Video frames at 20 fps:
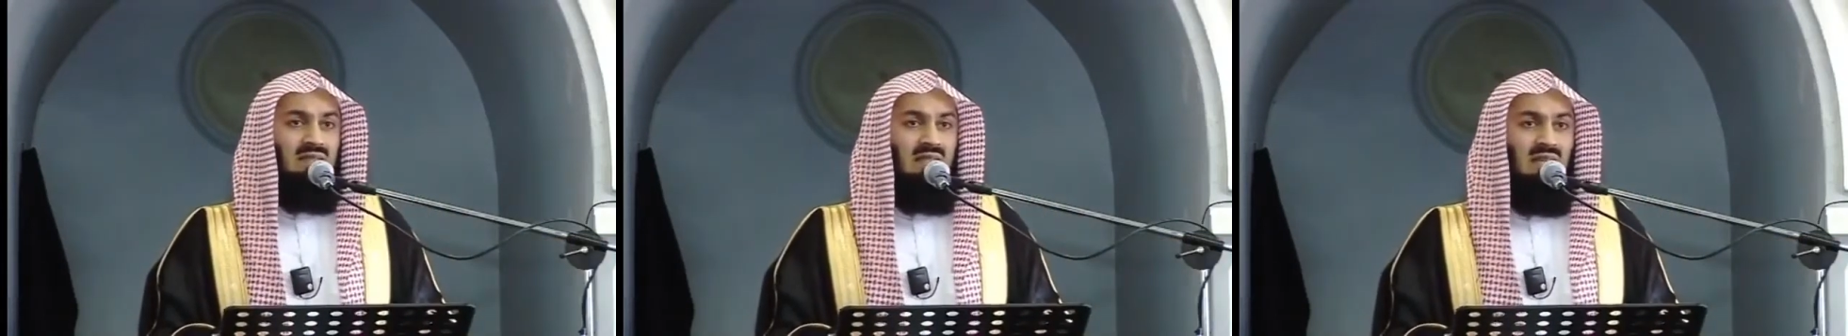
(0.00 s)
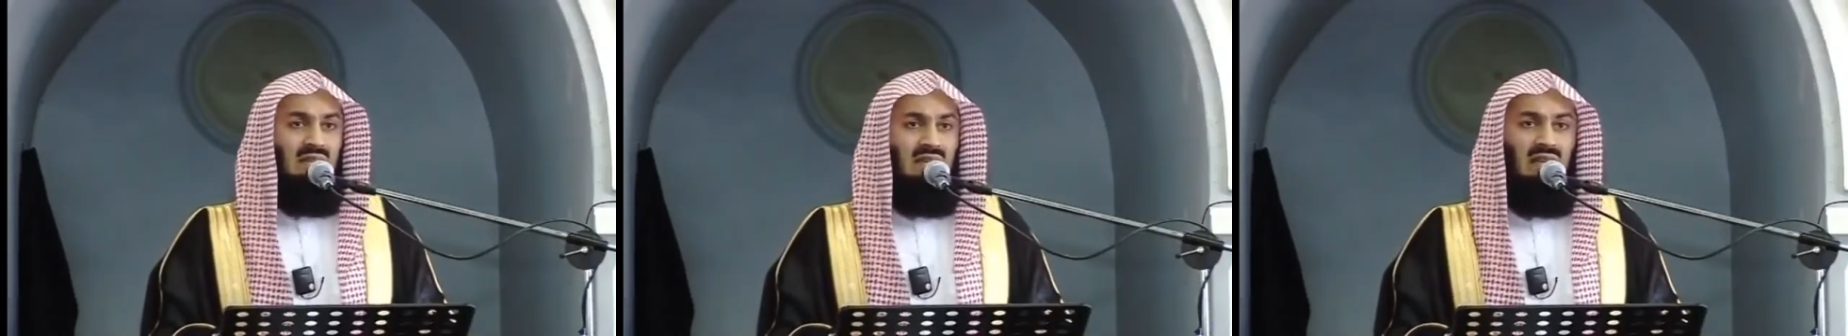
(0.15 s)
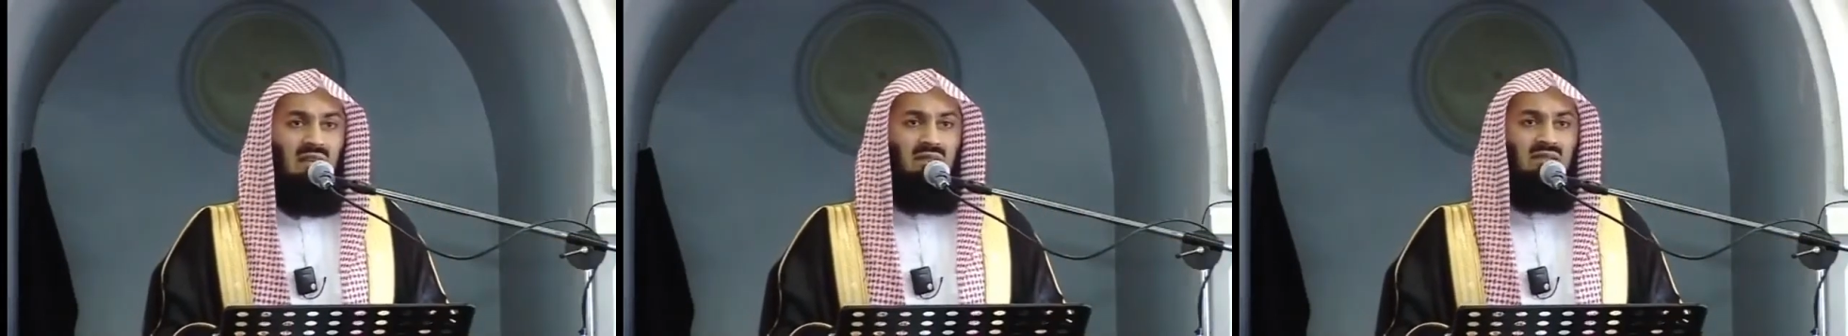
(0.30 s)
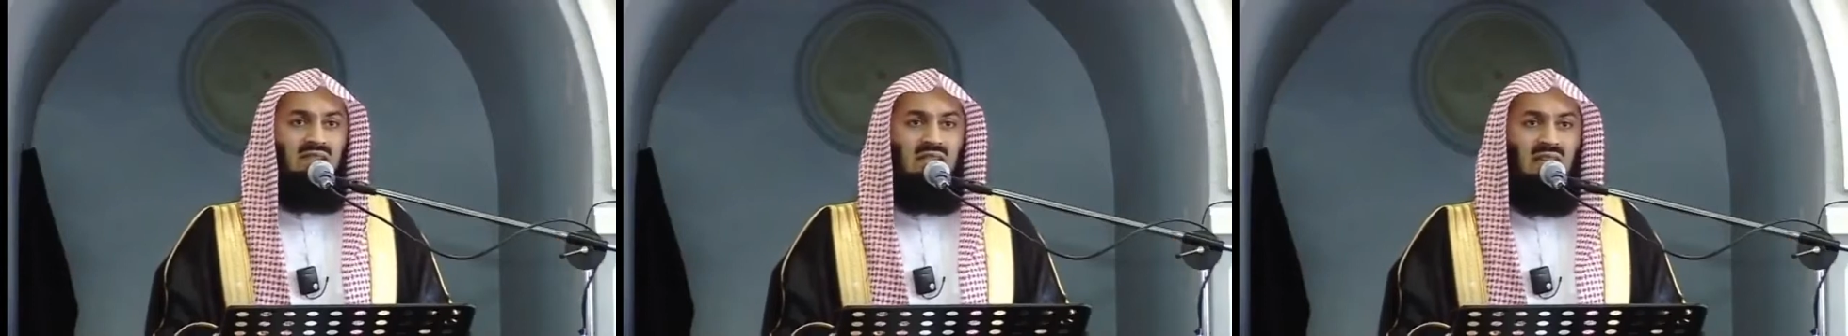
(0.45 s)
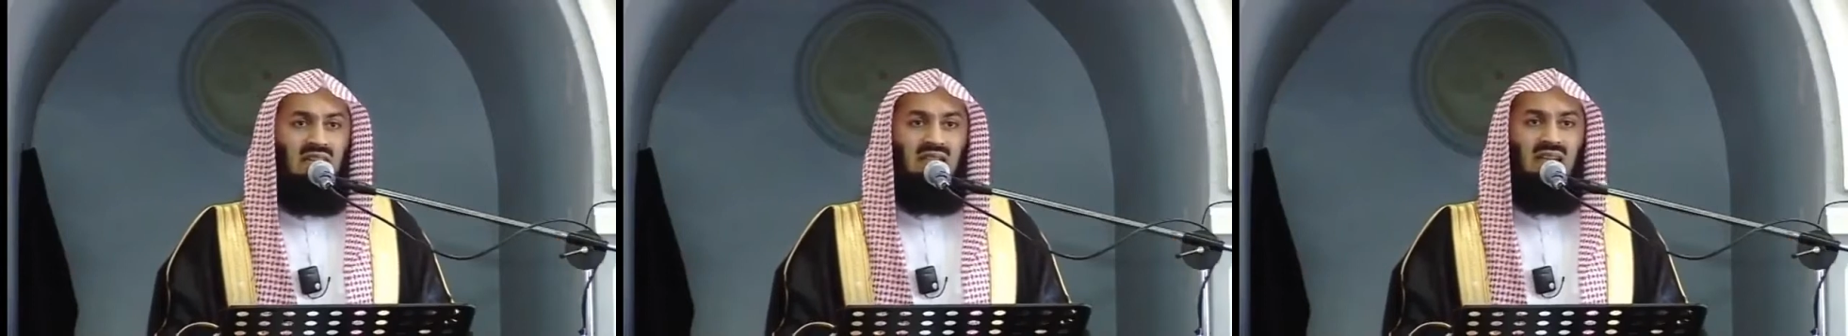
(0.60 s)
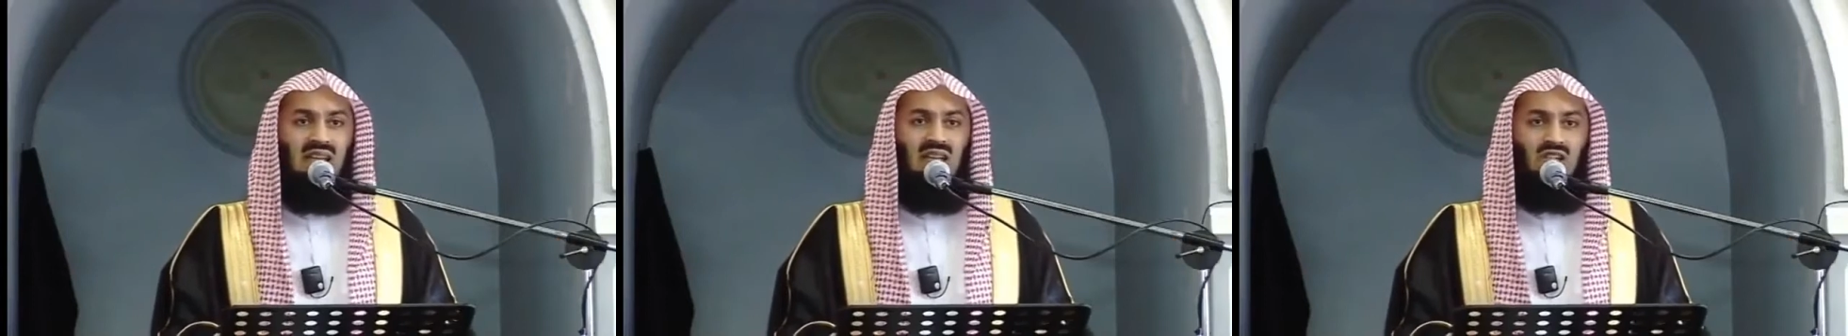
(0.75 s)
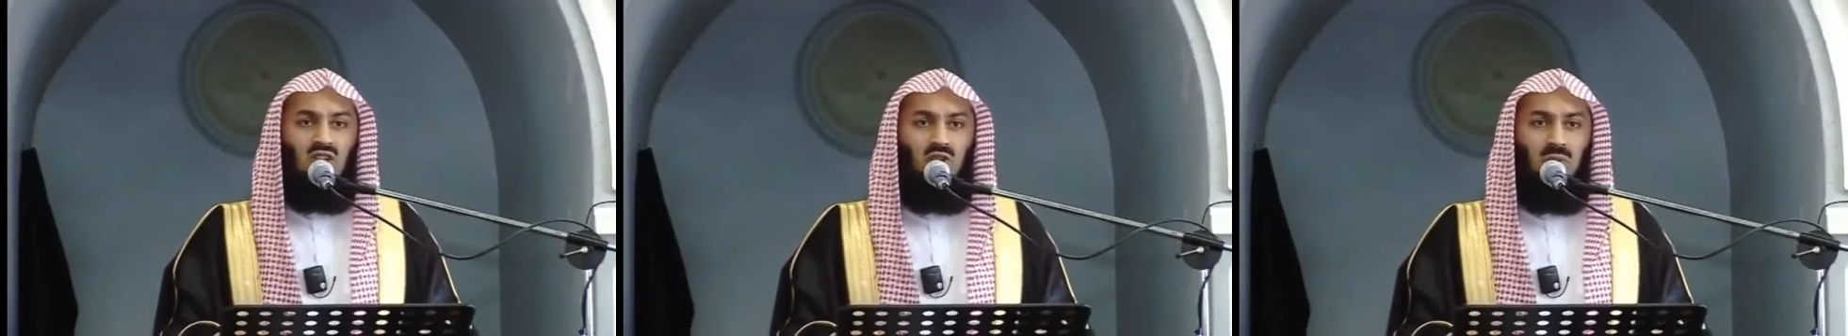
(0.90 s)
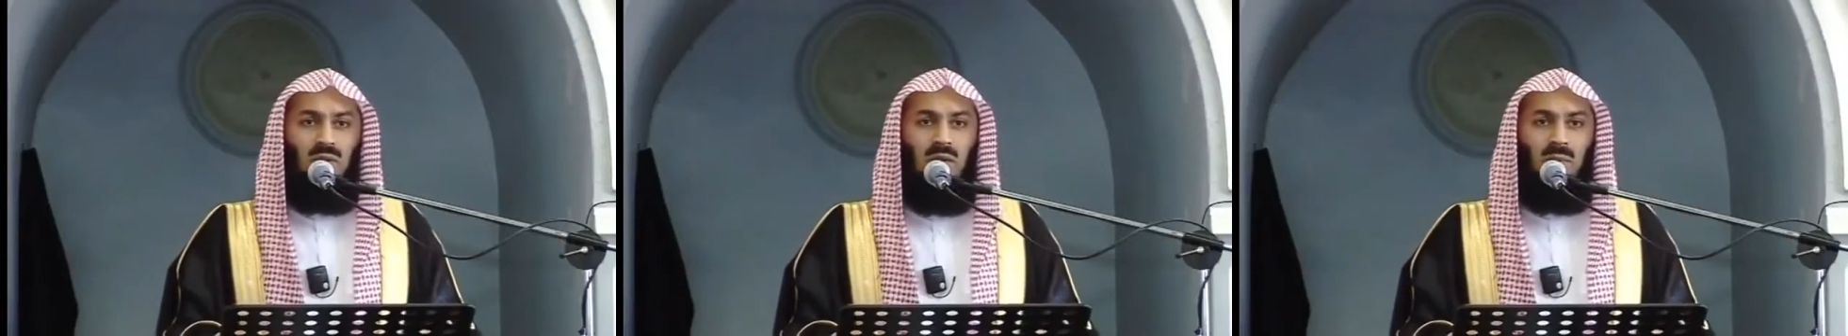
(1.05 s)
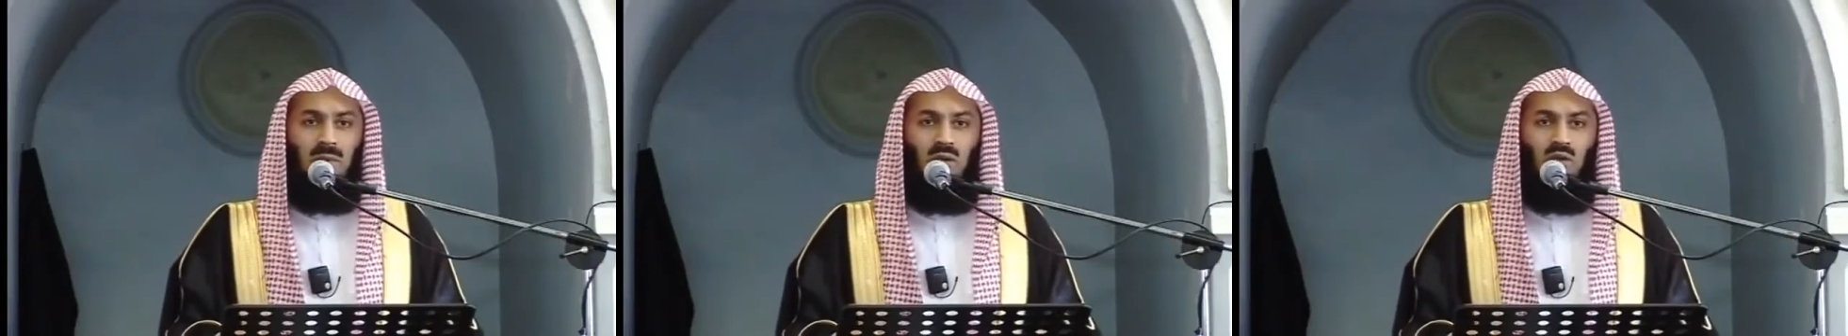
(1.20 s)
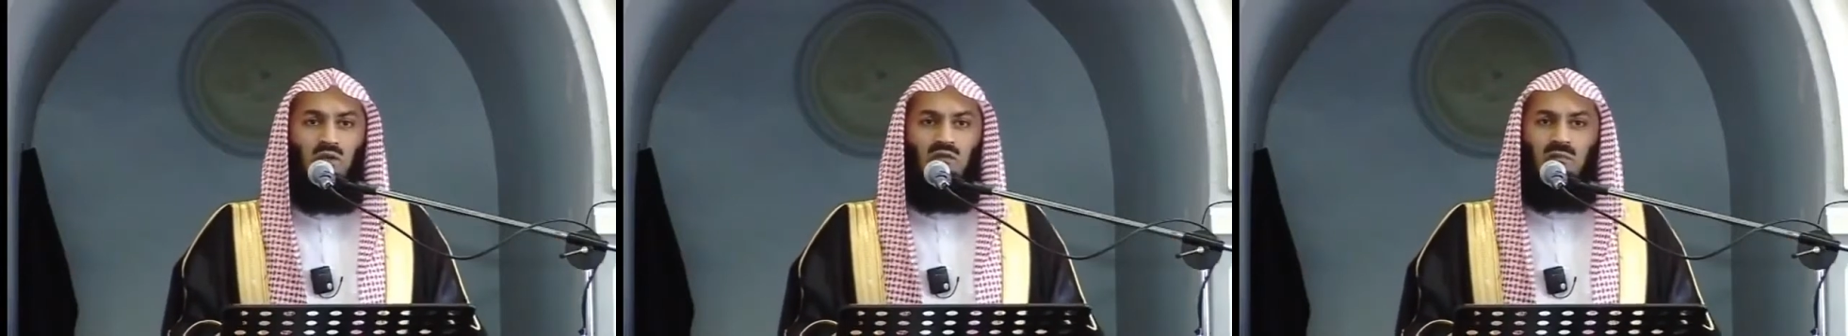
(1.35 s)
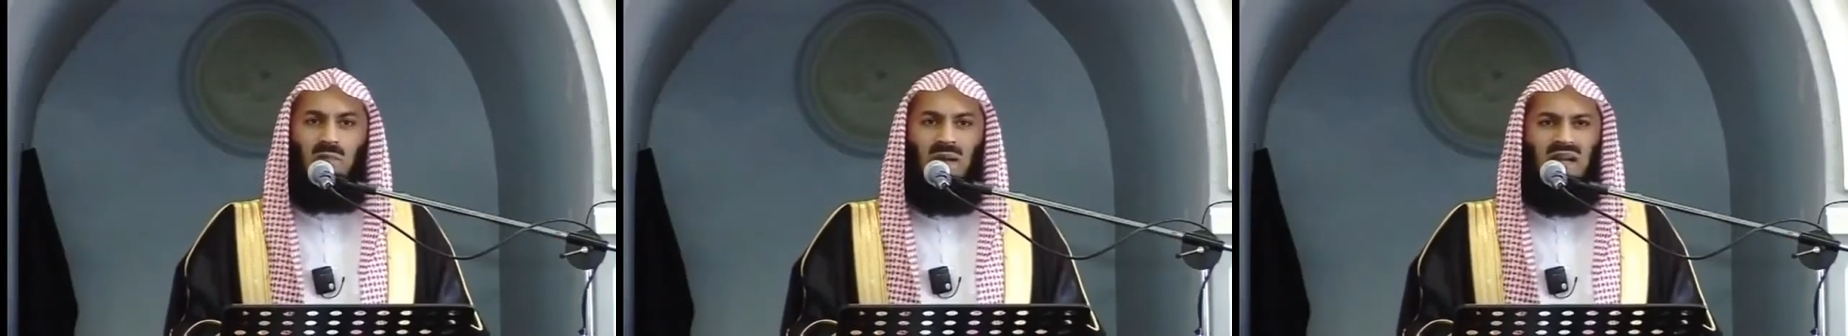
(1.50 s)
and I have sat next to people who've